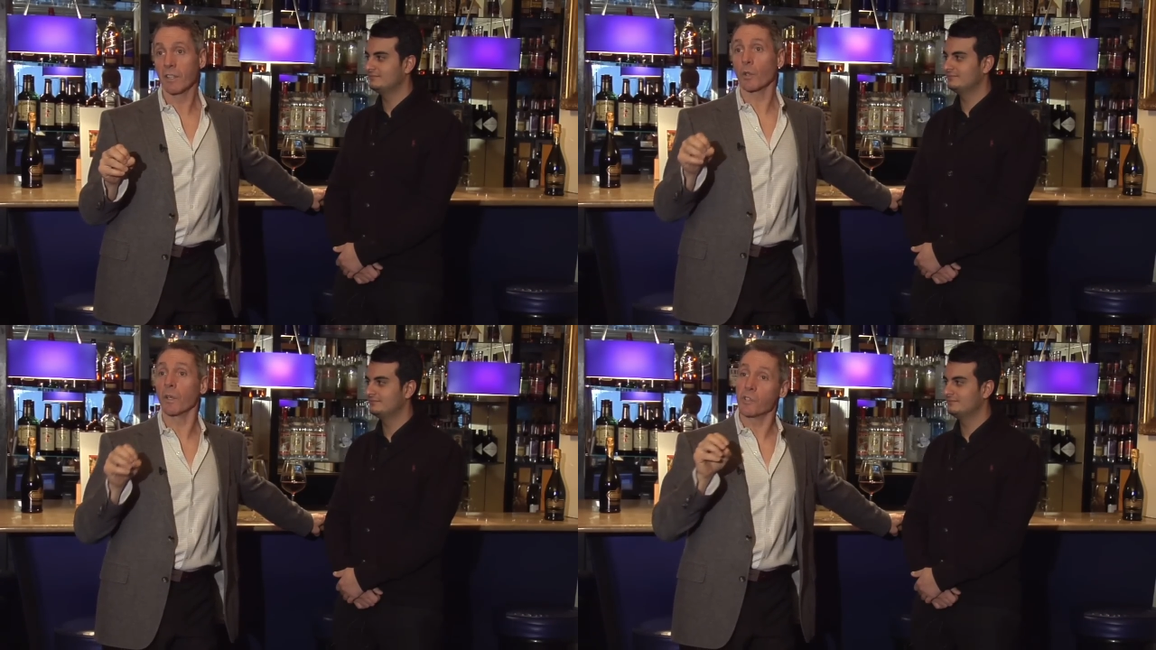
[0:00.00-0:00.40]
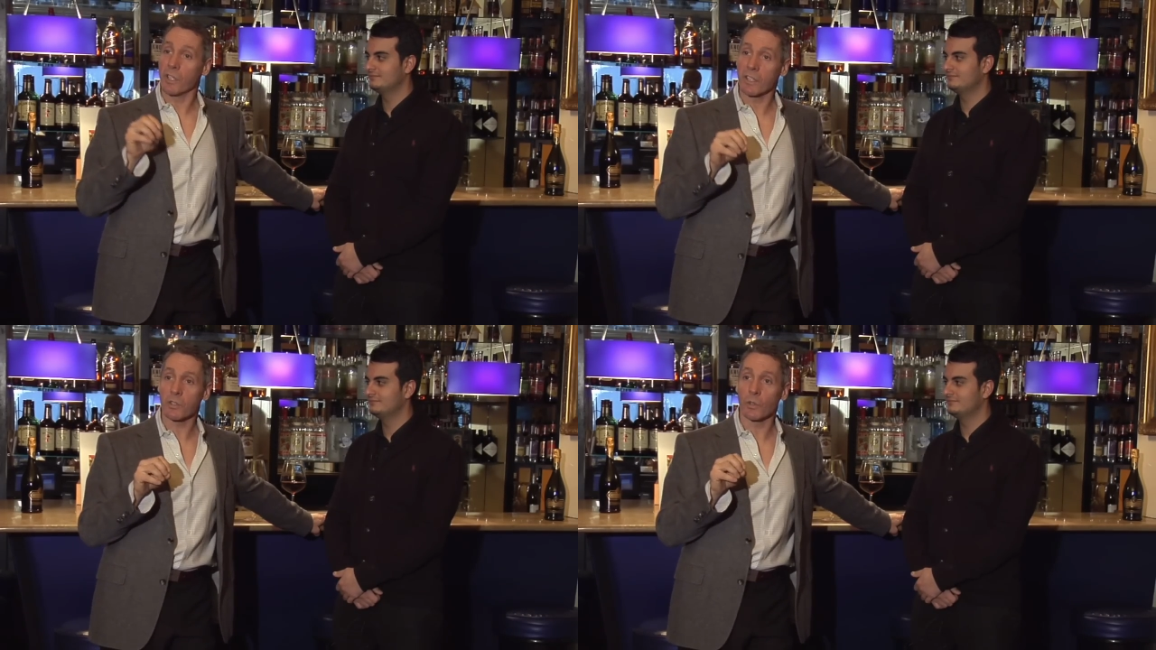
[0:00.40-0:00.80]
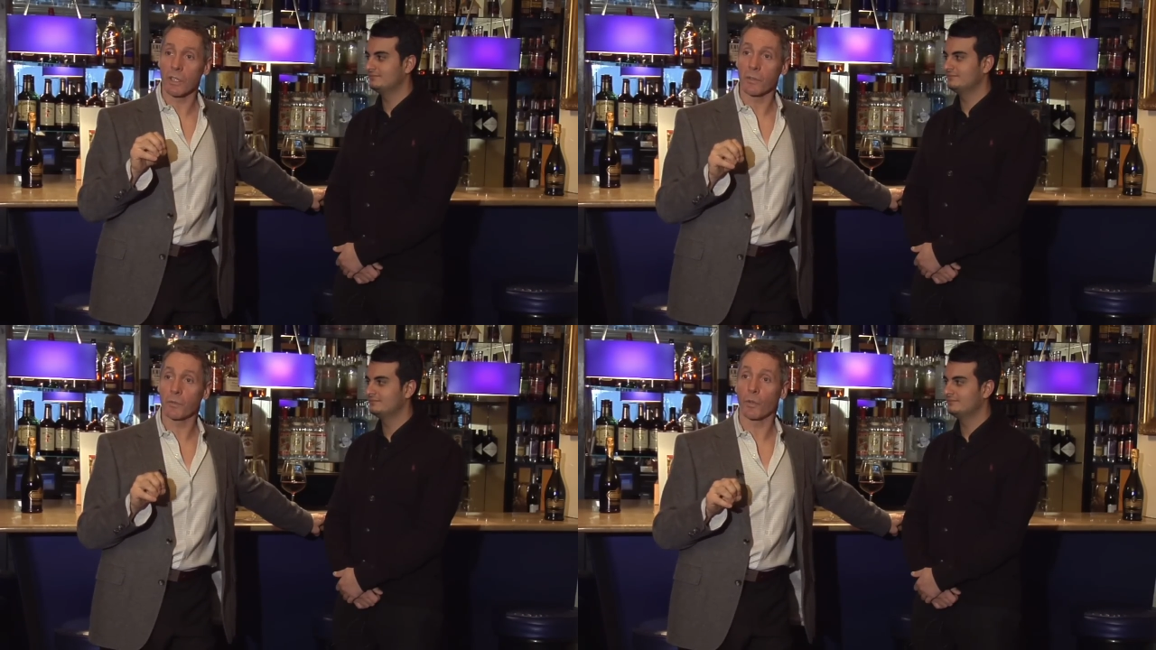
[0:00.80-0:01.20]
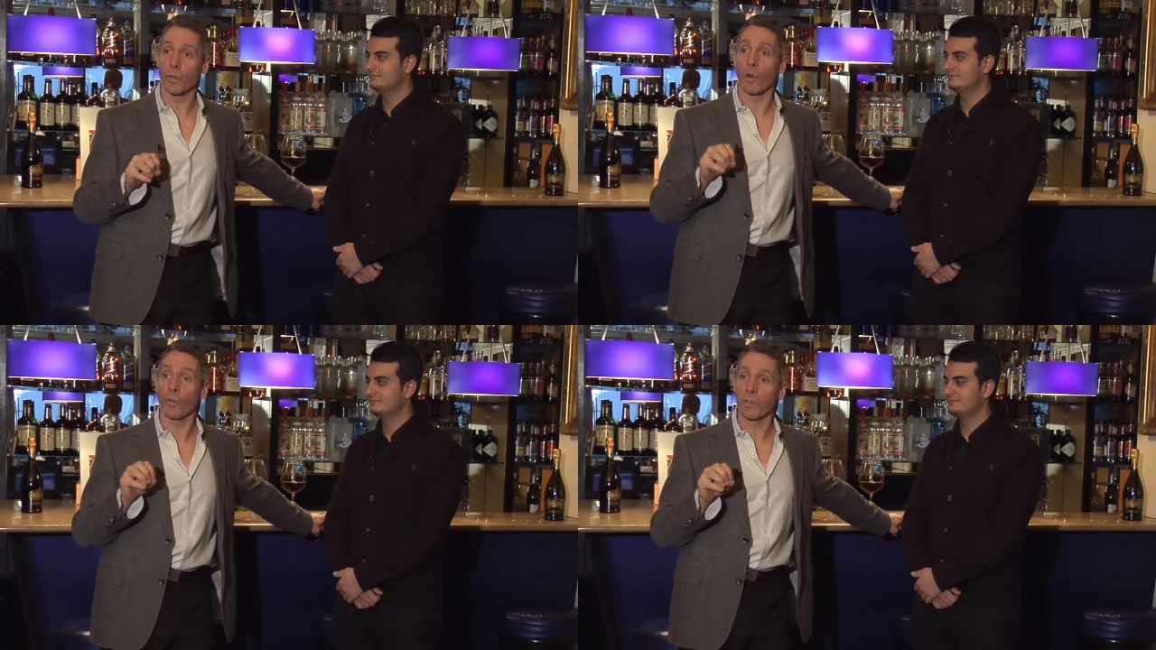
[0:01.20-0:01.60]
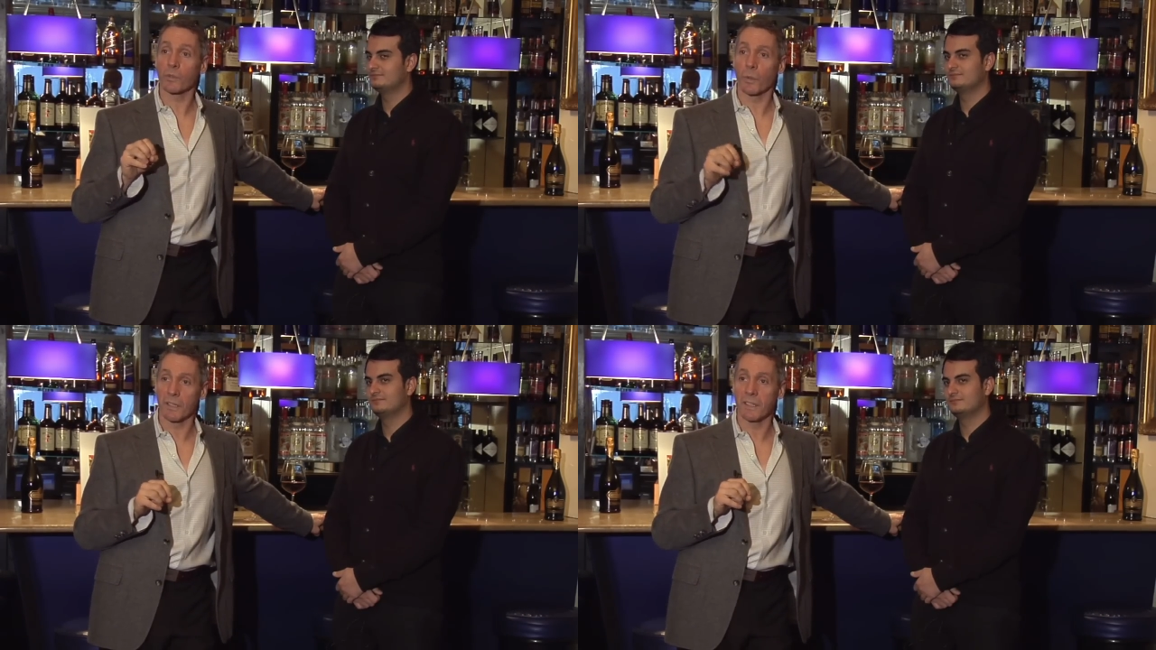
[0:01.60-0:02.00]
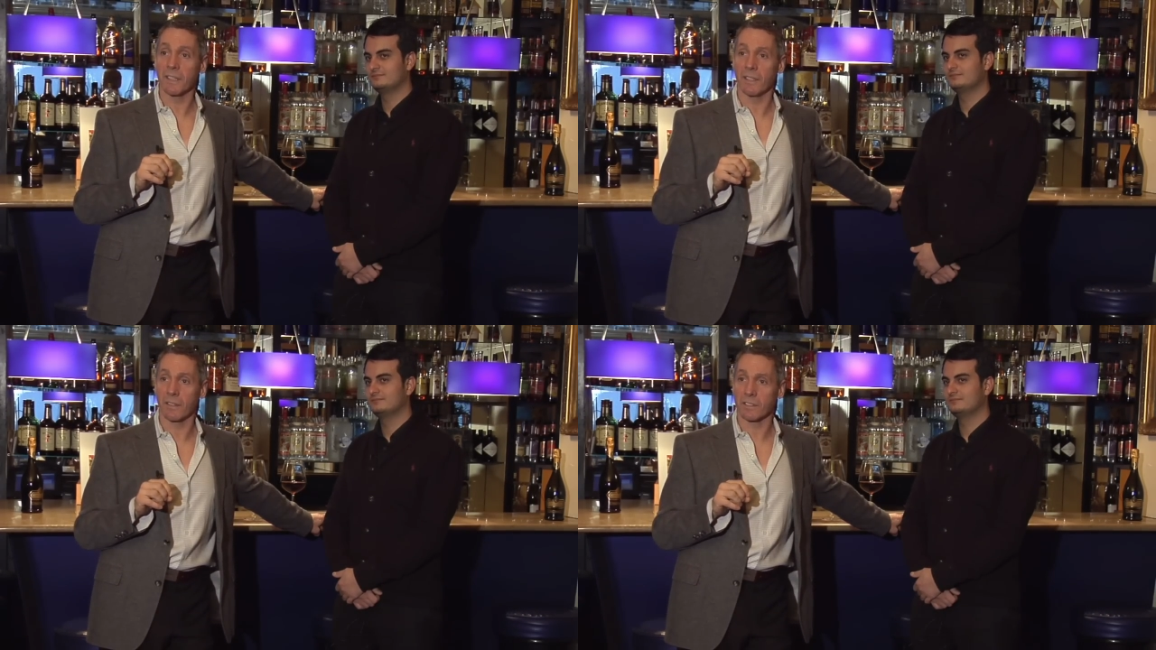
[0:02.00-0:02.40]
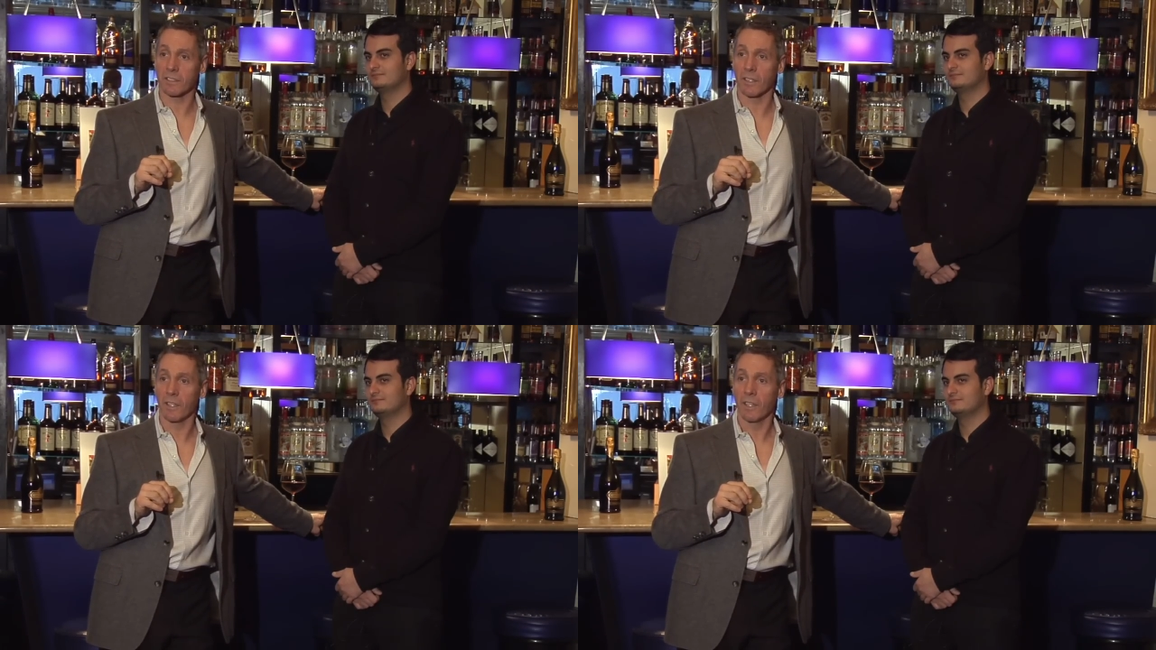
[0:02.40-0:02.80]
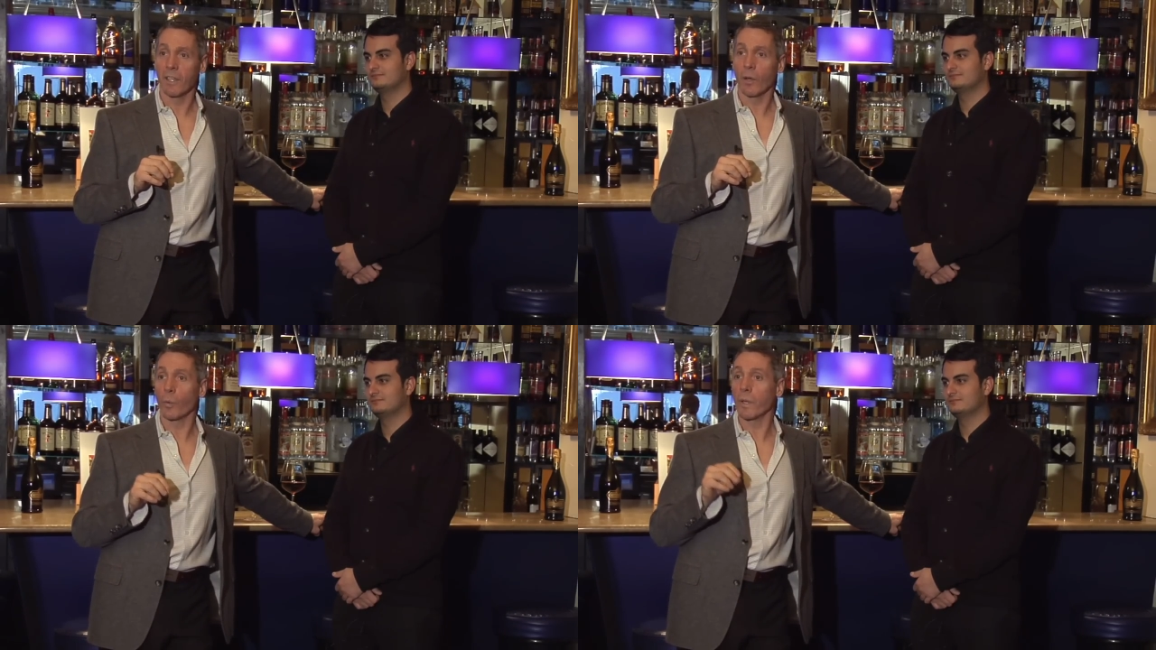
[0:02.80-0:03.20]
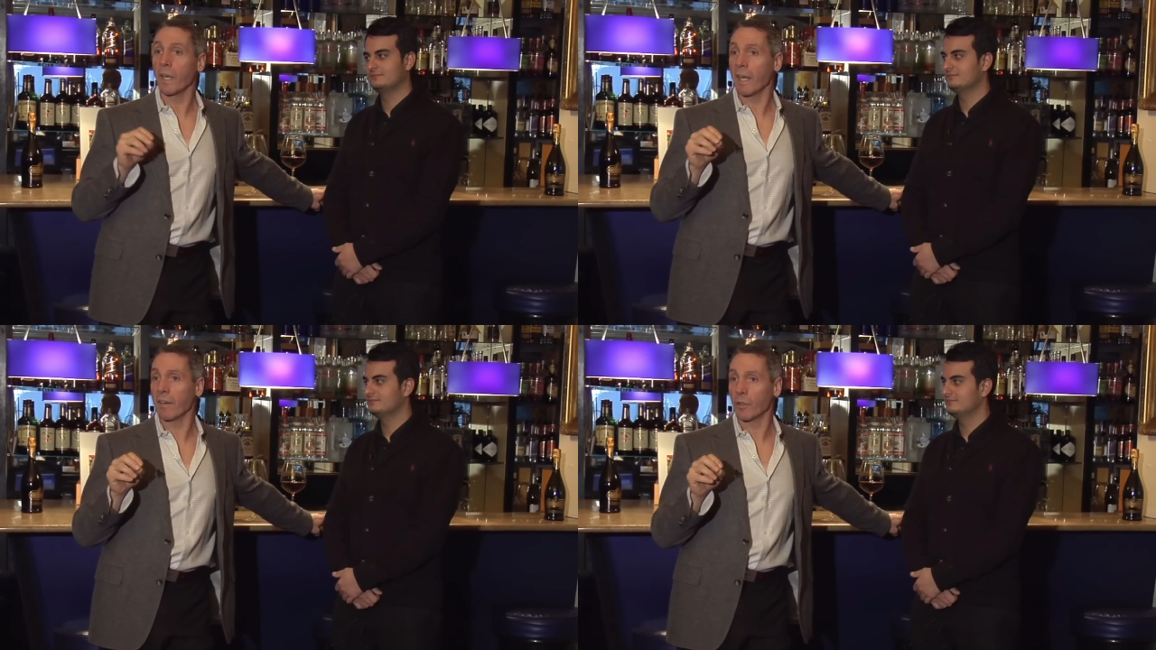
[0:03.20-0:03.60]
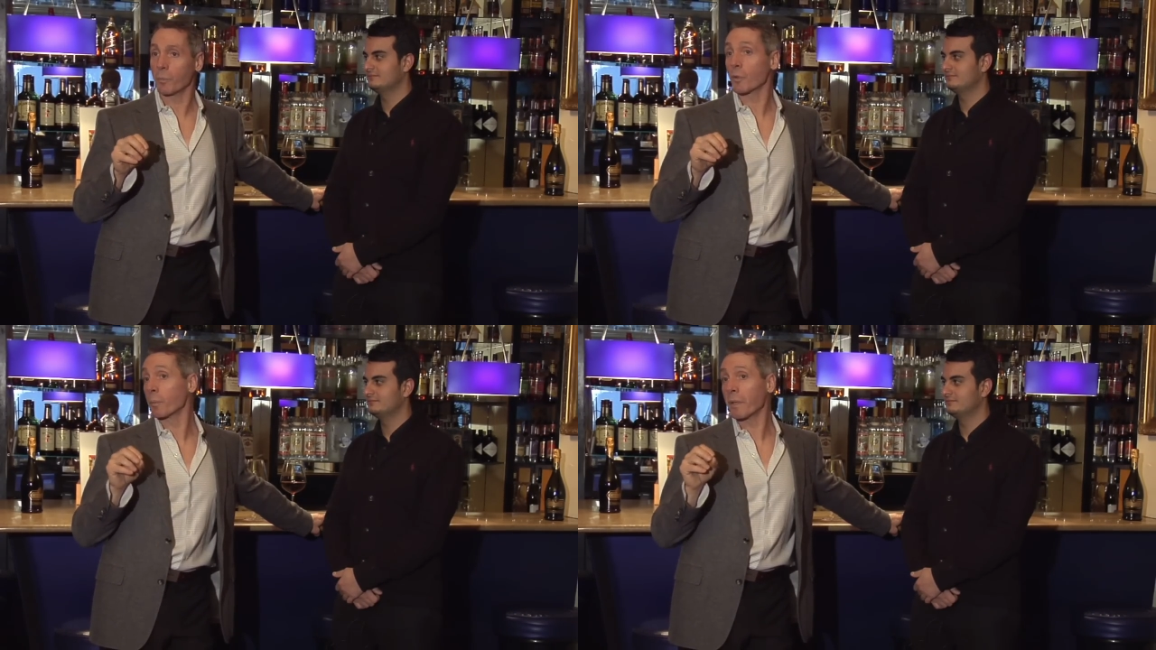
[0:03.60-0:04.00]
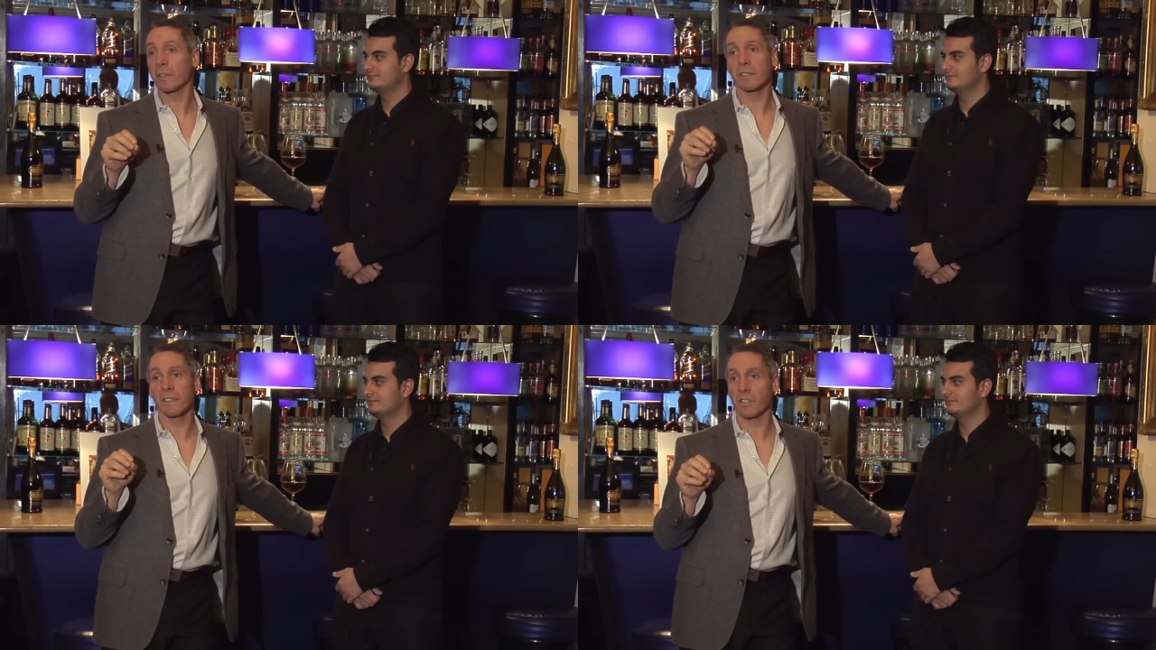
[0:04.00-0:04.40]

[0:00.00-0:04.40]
Speaker 1: So in Girasole for over 20 years, uh, we have uh, prepared